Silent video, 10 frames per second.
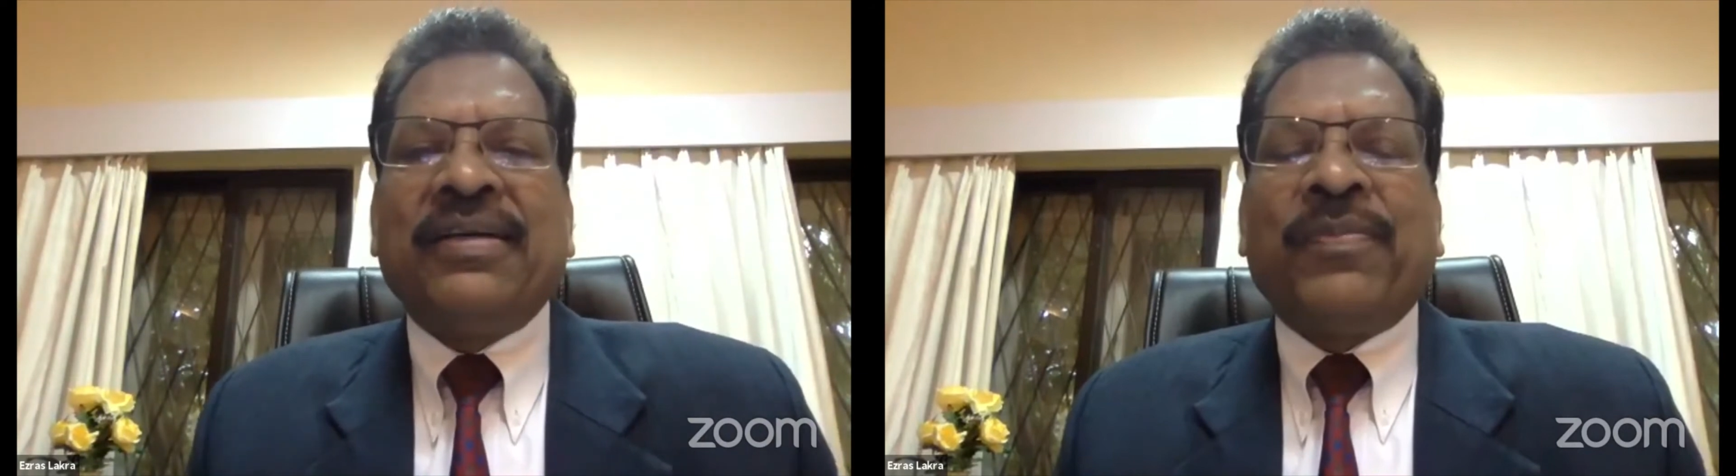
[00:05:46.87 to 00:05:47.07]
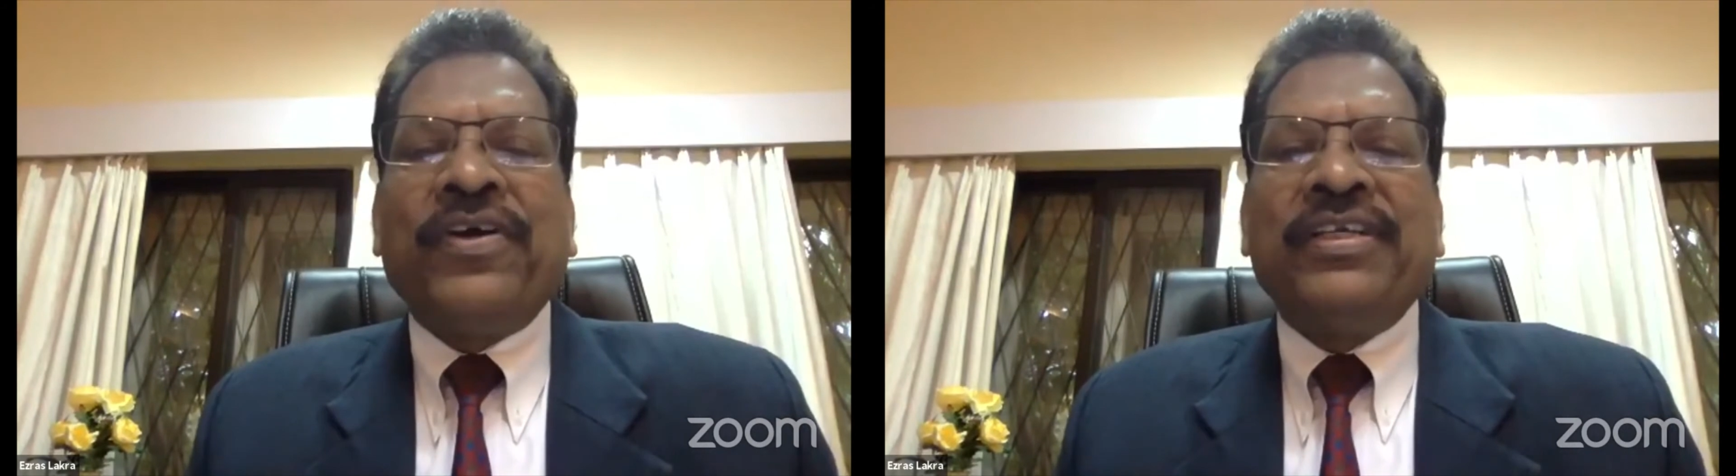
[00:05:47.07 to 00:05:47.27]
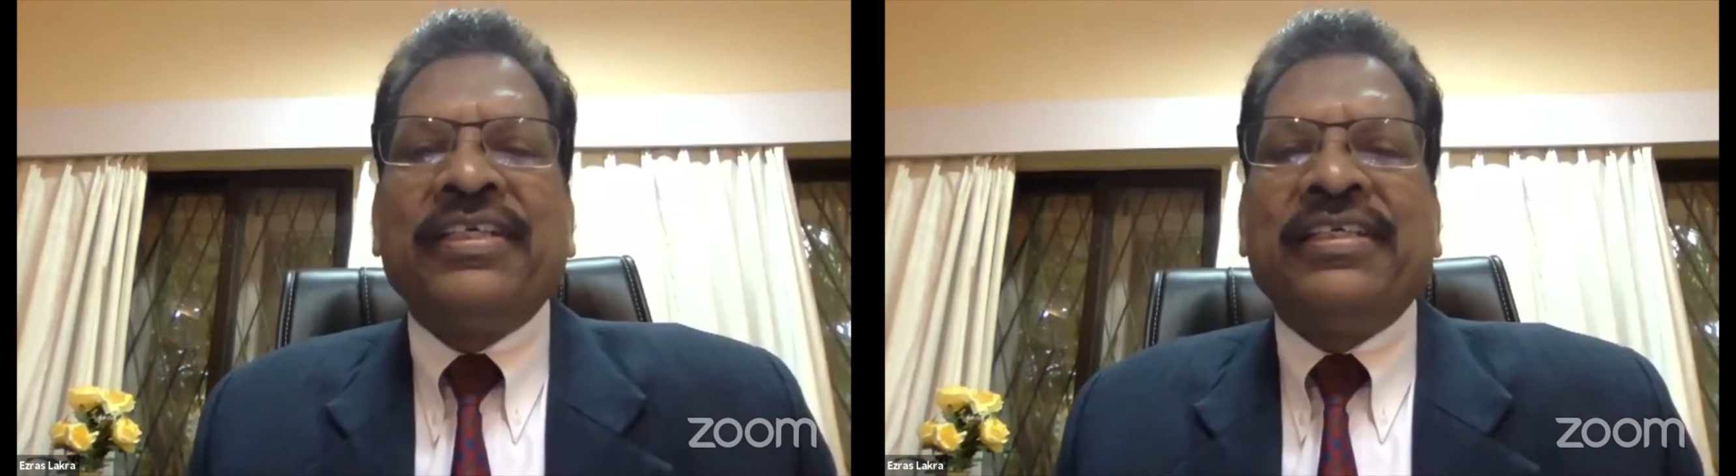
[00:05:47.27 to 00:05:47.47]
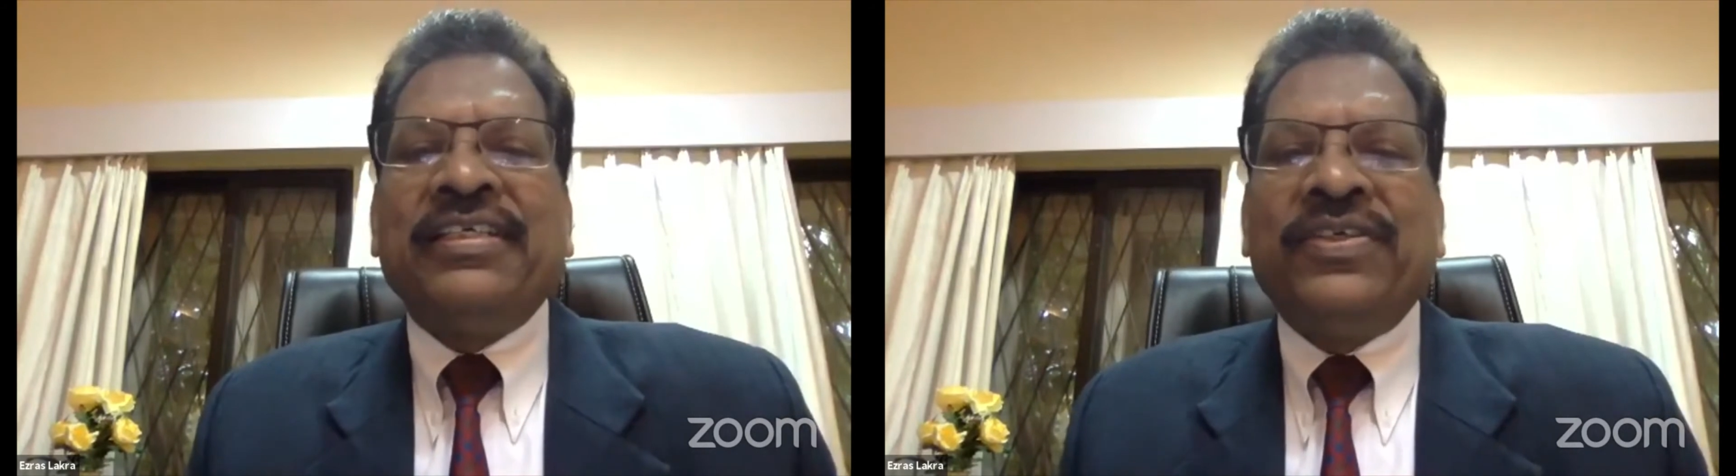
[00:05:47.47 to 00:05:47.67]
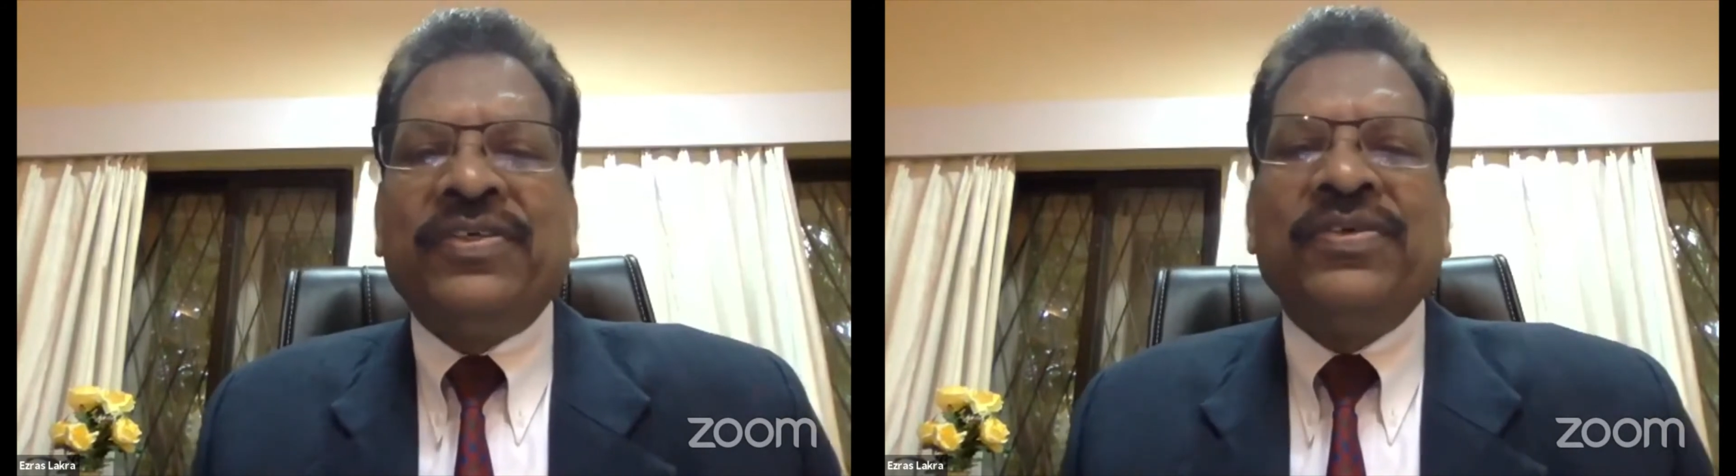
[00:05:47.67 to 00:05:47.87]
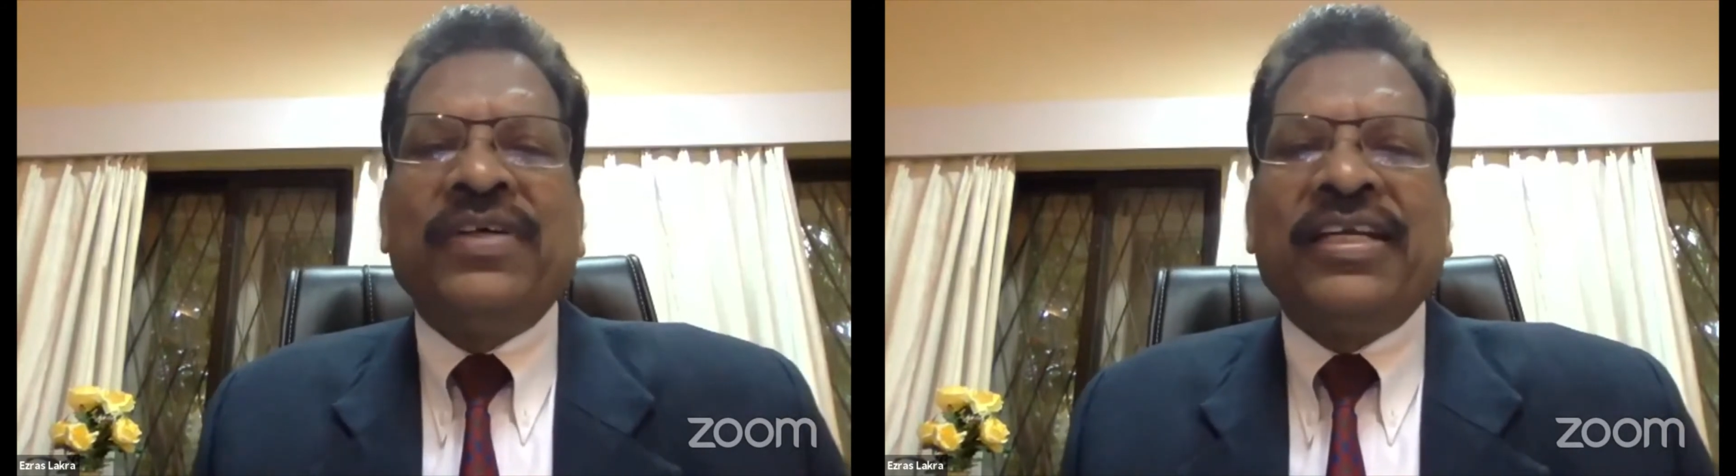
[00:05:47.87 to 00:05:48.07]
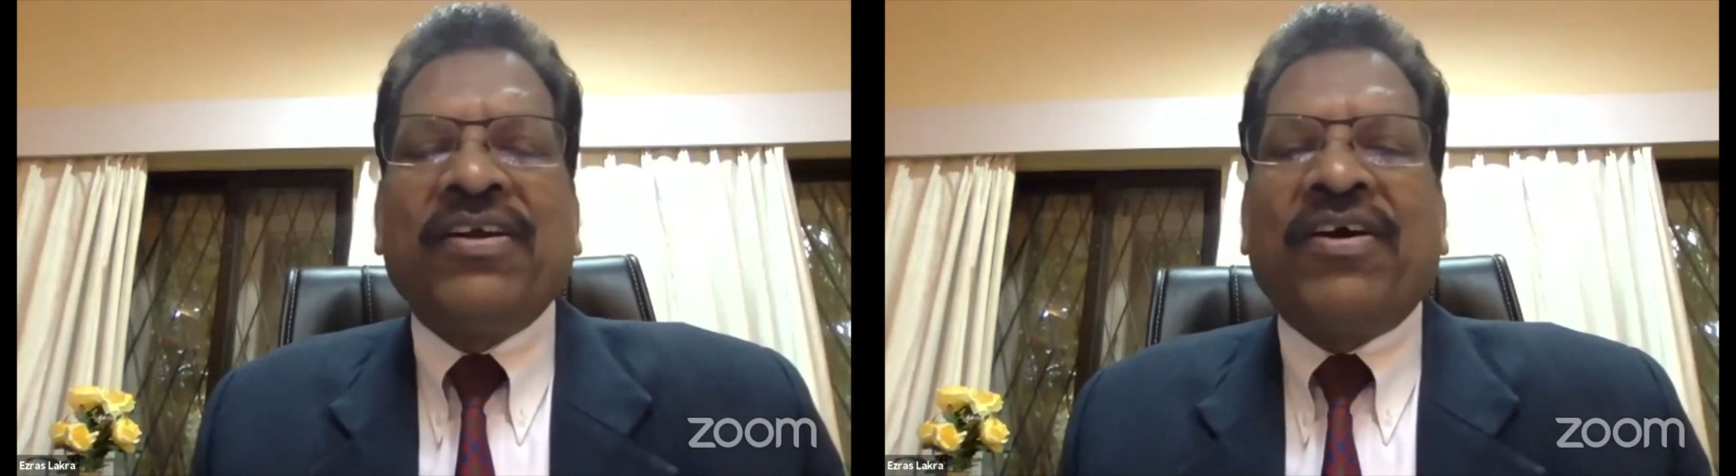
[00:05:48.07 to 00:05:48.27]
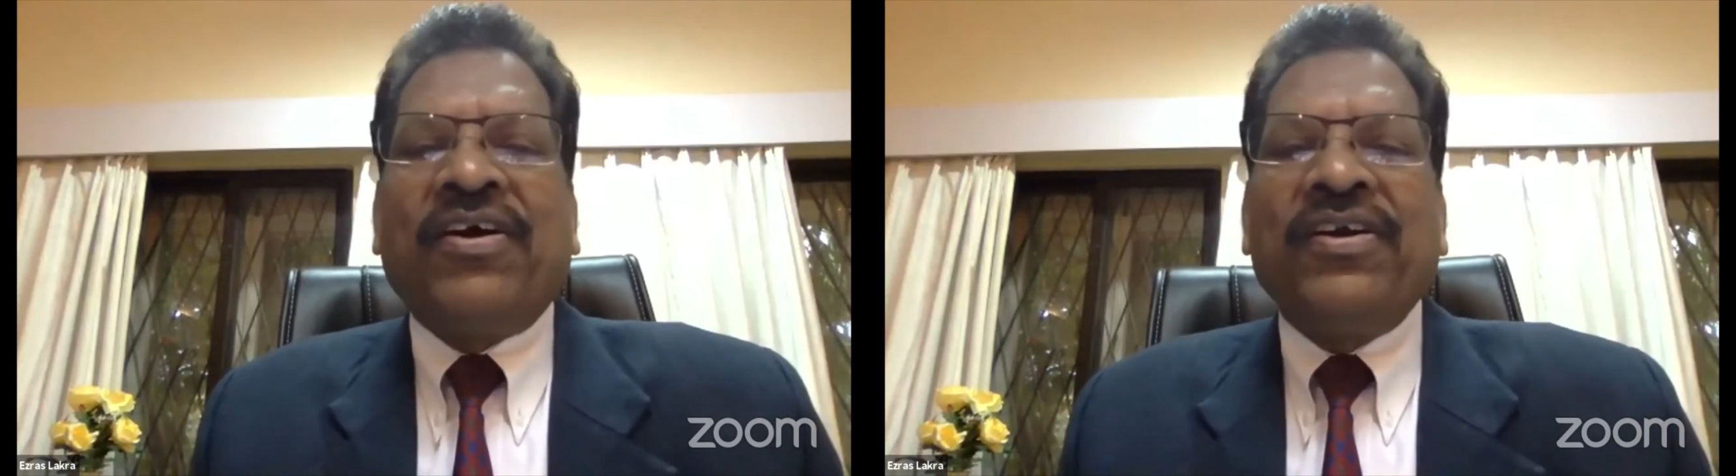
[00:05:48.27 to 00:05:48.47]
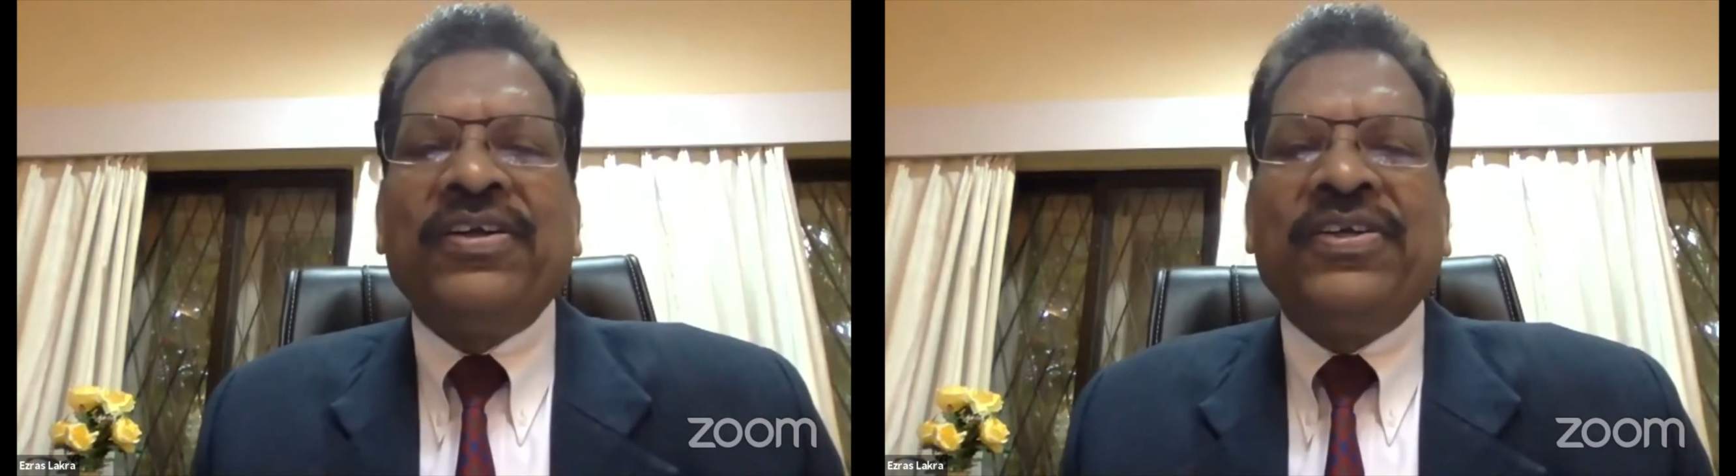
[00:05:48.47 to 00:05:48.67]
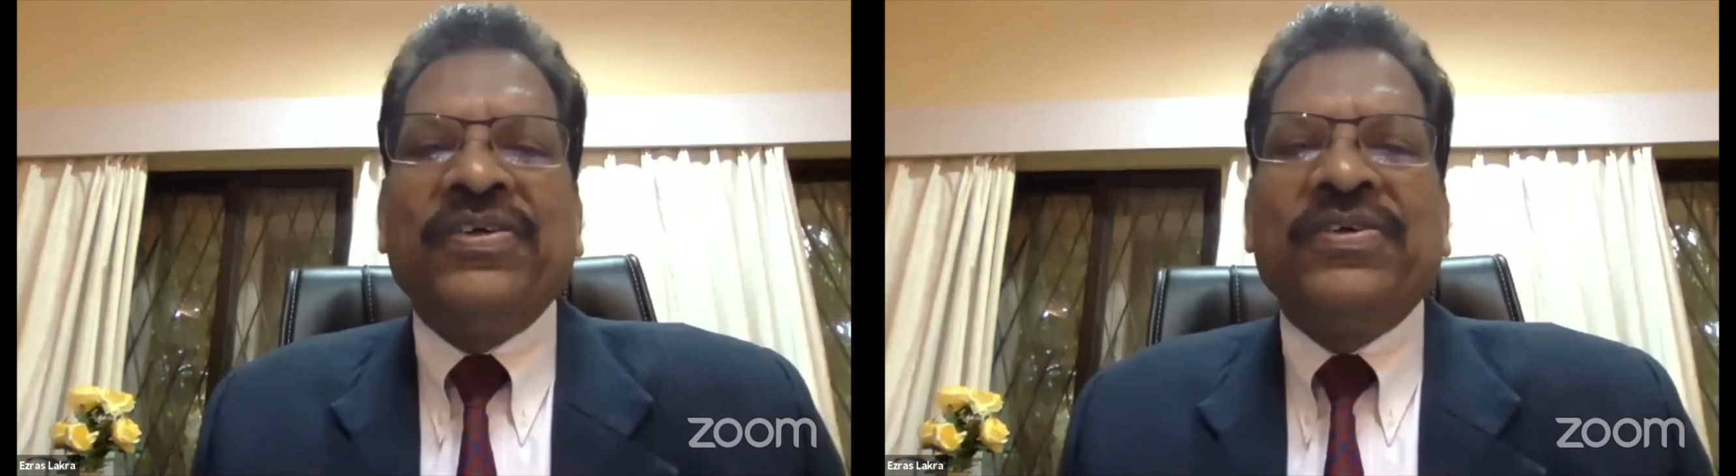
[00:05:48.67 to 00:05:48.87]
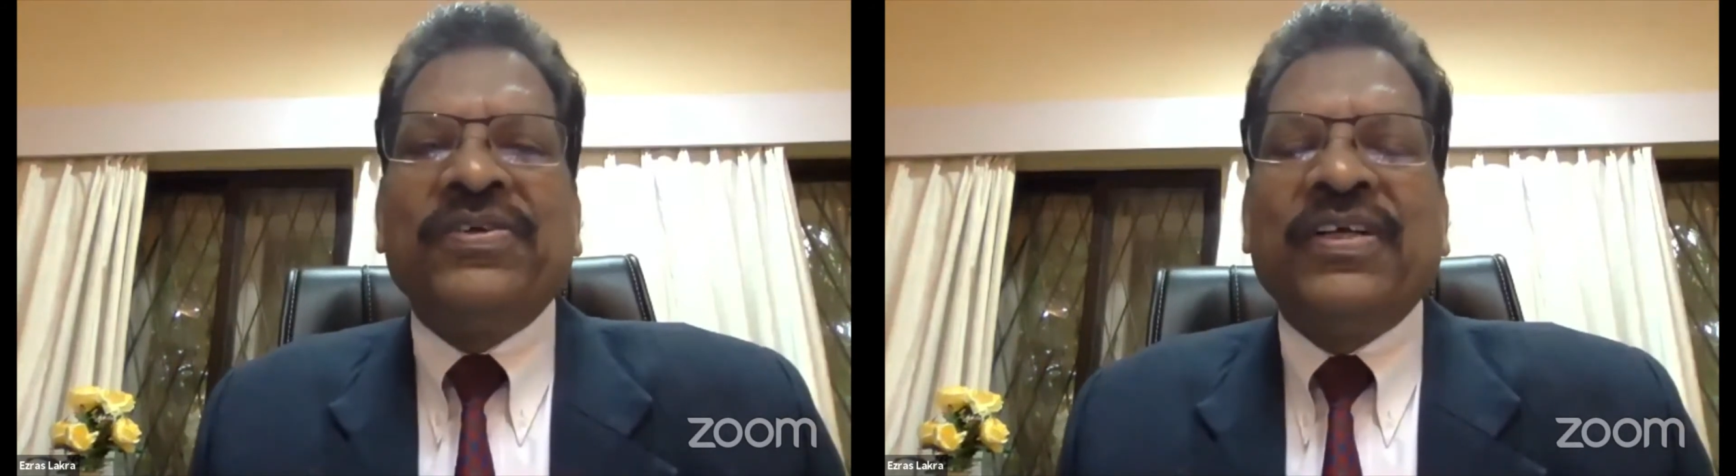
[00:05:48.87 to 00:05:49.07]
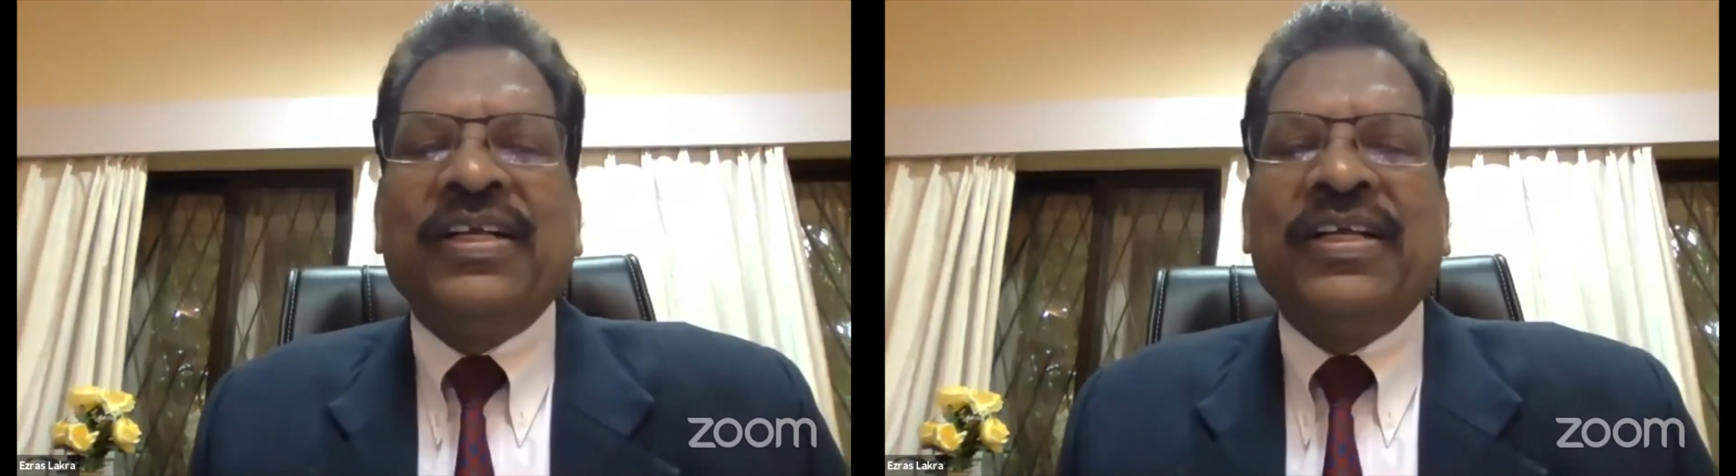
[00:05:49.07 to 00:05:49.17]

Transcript: appointed you and called you